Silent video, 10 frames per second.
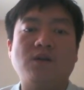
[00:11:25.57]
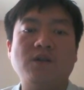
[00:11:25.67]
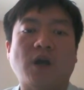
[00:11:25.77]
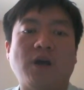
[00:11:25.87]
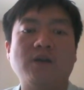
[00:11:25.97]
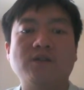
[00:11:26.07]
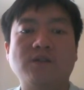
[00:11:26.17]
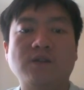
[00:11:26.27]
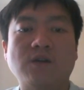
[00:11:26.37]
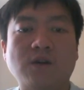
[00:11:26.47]
Yeah,
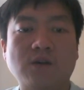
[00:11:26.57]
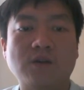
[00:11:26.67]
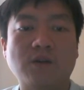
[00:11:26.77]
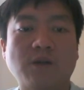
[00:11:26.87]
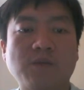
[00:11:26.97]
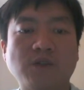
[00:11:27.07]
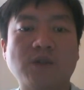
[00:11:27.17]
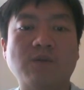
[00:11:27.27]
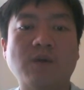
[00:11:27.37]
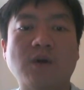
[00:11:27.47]
so that means
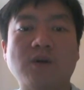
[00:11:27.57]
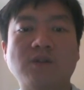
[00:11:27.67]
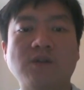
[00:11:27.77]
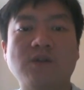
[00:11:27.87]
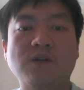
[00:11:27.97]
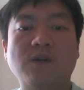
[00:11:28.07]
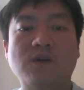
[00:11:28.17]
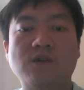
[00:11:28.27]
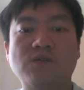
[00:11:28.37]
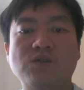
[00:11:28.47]
it's a little
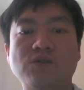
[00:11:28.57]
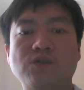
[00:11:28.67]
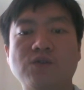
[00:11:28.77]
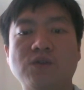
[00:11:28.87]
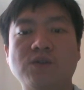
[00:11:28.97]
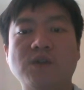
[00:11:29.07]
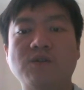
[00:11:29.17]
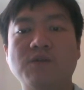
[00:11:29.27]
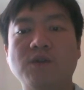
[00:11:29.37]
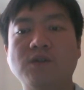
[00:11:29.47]
hard to do a
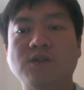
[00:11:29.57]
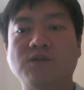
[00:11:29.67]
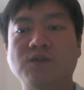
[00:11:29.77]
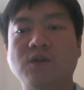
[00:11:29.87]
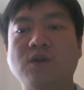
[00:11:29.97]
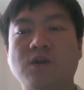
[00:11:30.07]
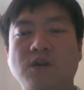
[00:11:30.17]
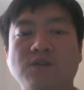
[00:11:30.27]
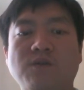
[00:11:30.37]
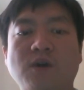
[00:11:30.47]
sentiment analysis with
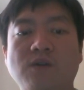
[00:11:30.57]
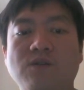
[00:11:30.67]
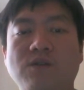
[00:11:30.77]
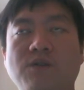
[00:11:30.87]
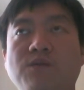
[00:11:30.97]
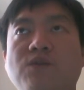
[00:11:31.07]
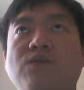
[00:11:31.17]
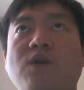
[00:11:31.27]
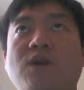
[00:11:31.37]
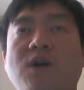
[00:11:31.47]
unclassified review
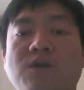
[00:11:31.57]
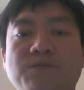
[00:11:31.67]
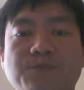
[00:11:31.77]
data.